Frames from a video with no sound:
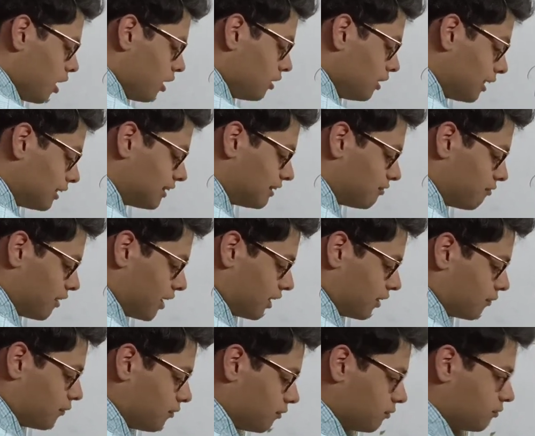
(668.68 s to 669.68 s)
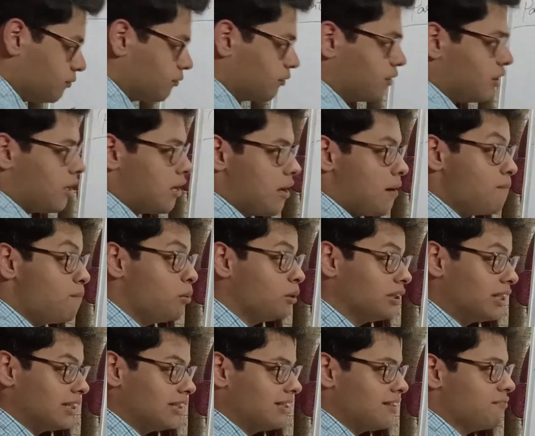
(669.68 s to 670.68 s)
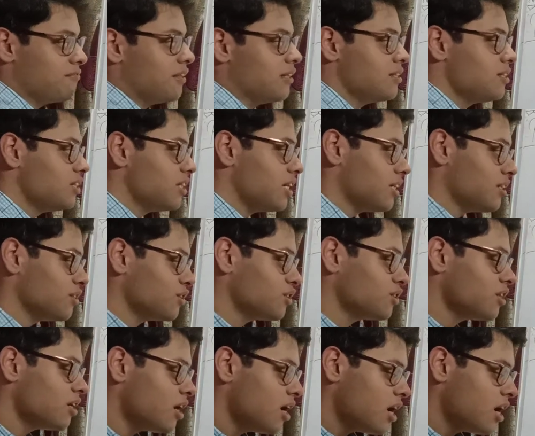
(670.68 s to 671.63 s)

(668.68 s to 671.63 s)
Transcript: This one, possessive will change.